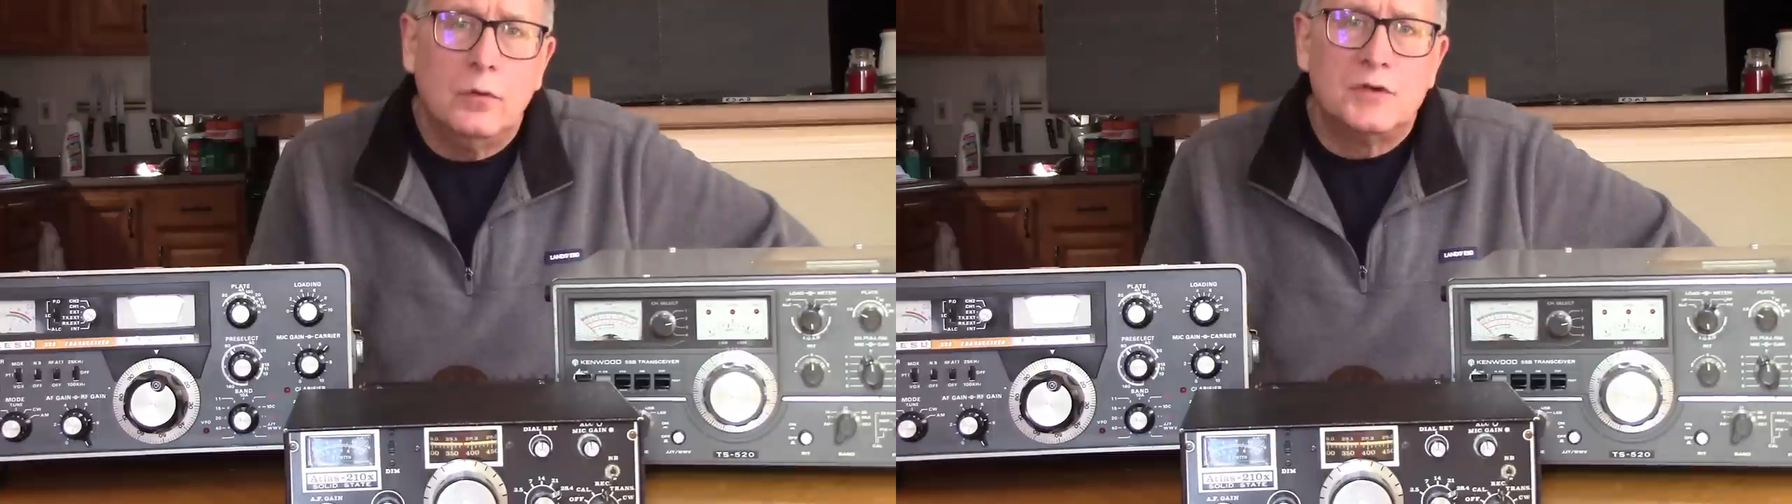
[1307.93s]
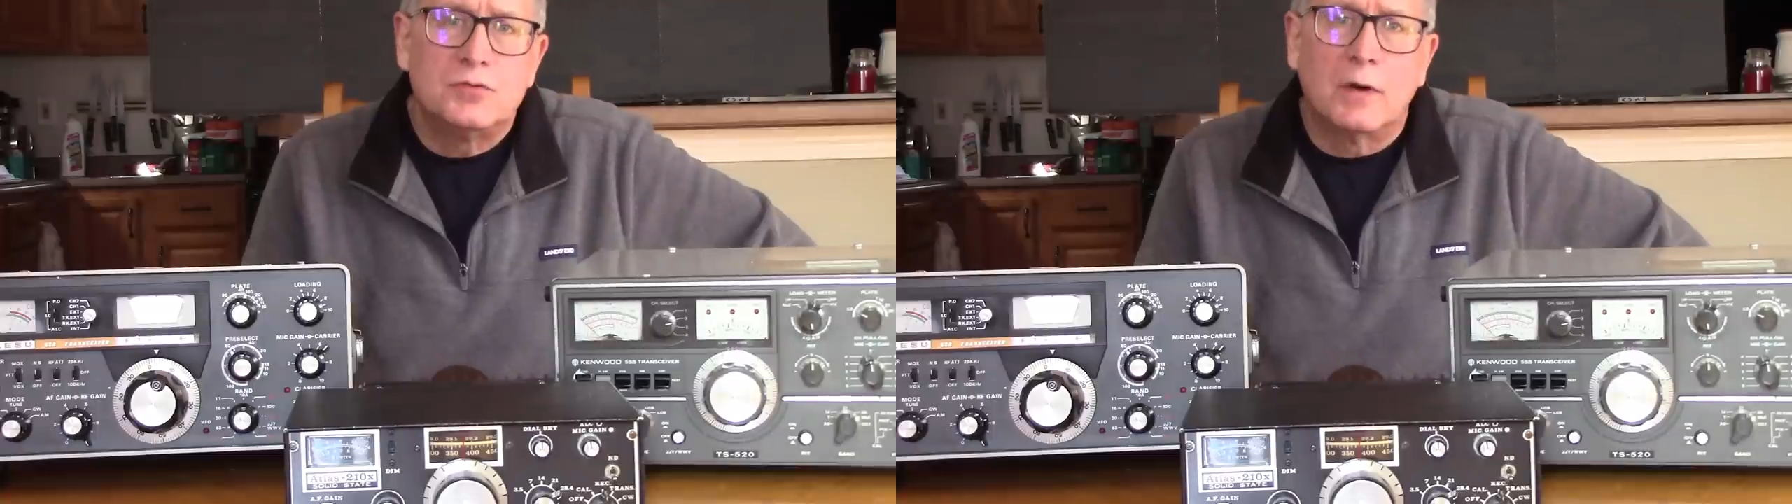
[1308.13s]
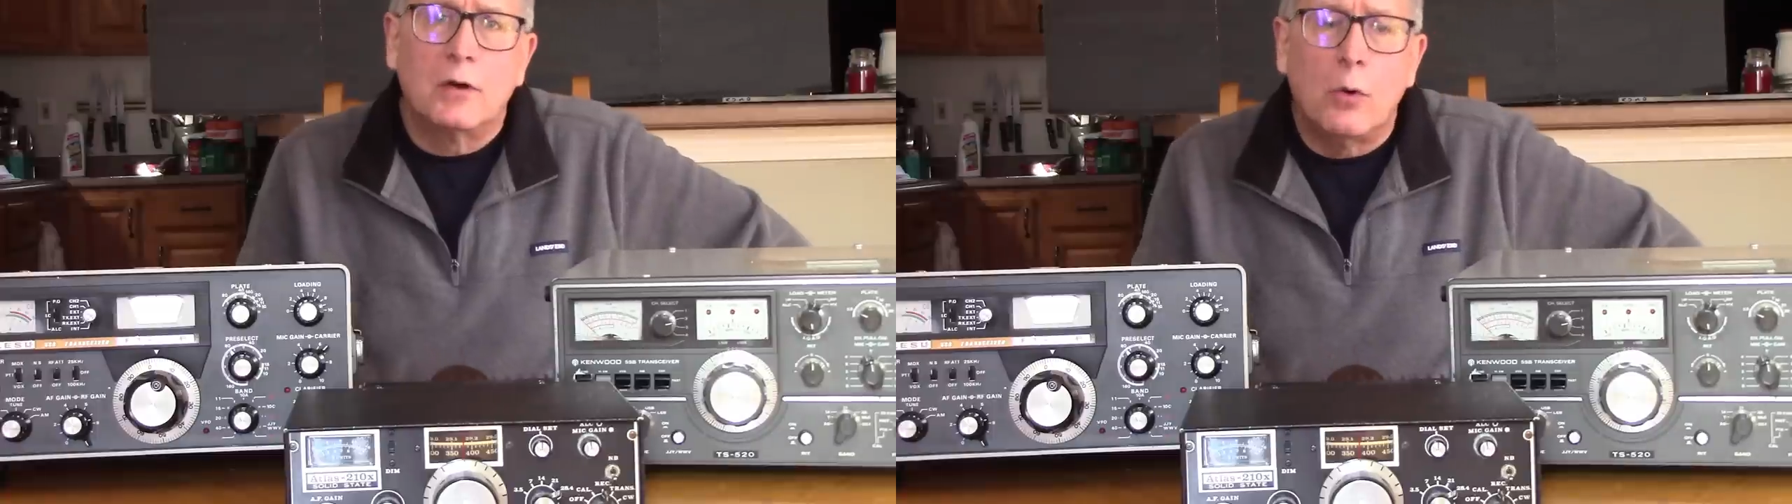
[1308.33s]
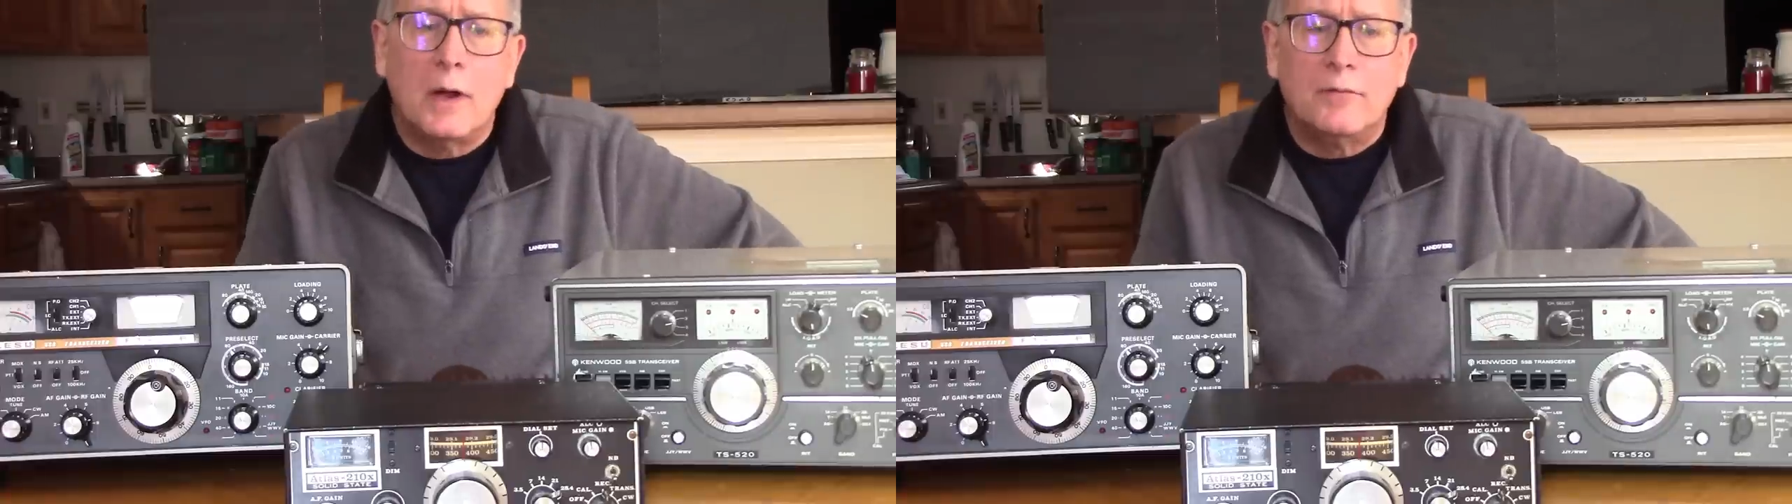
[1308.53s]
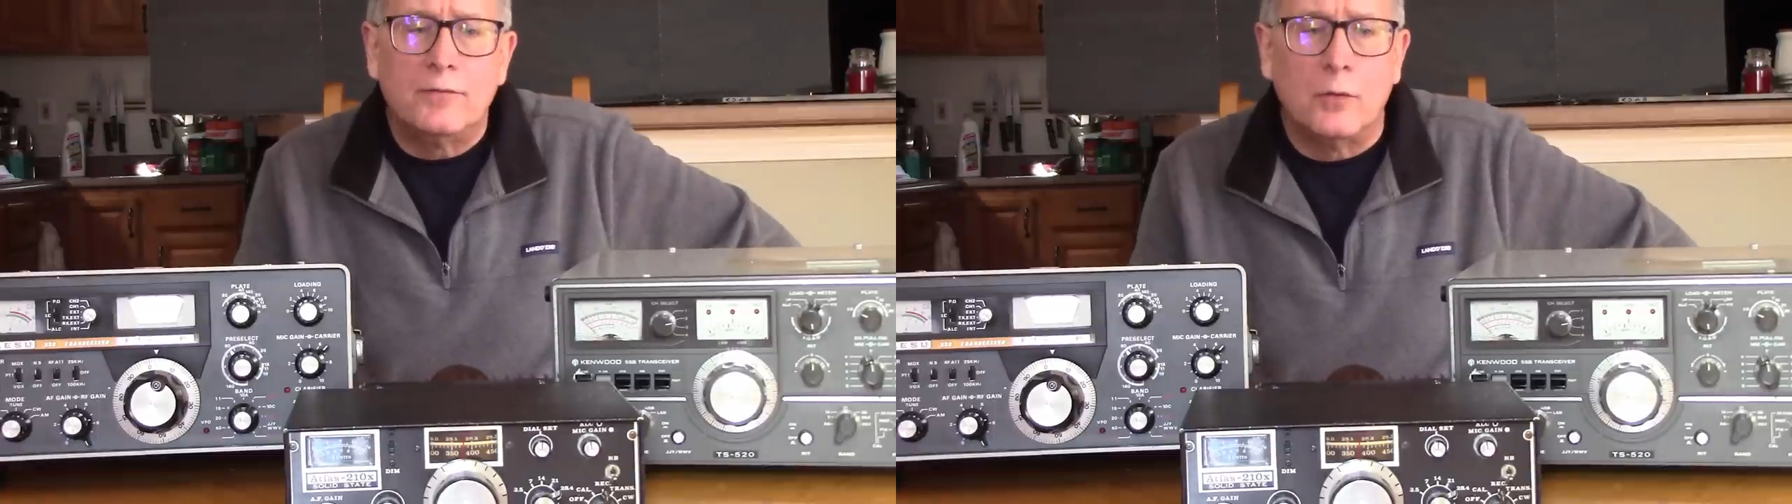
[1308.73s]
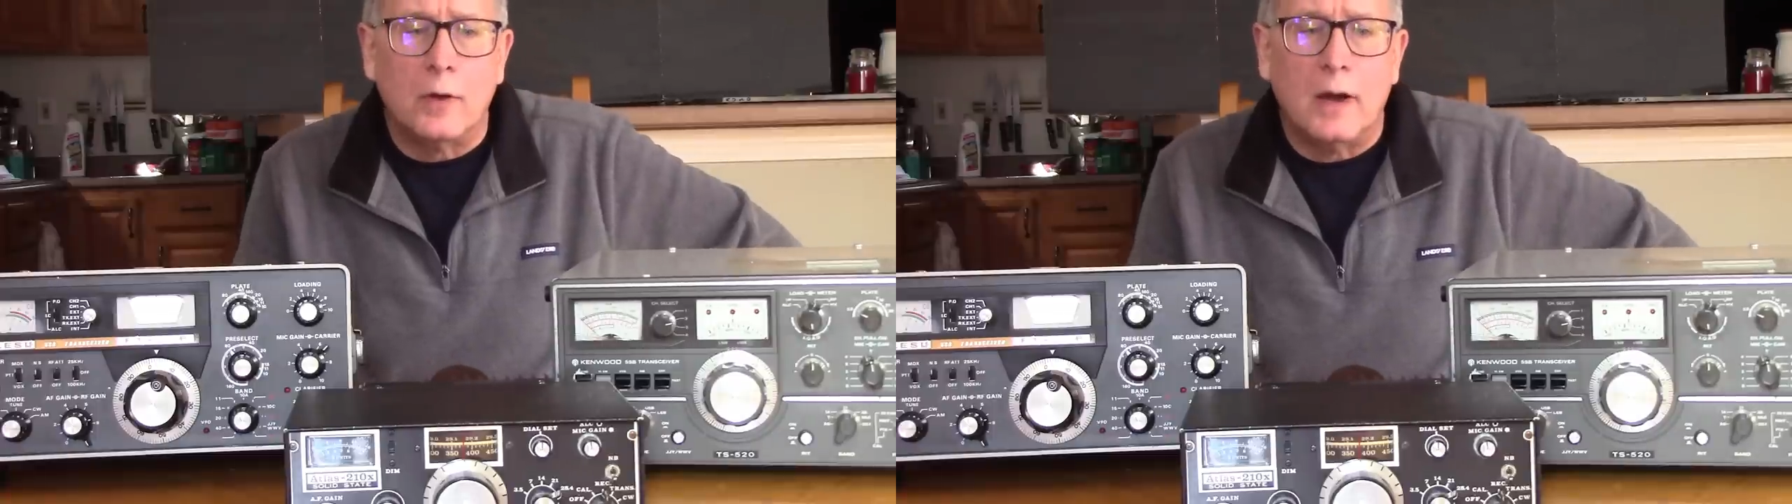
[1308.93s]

which were going for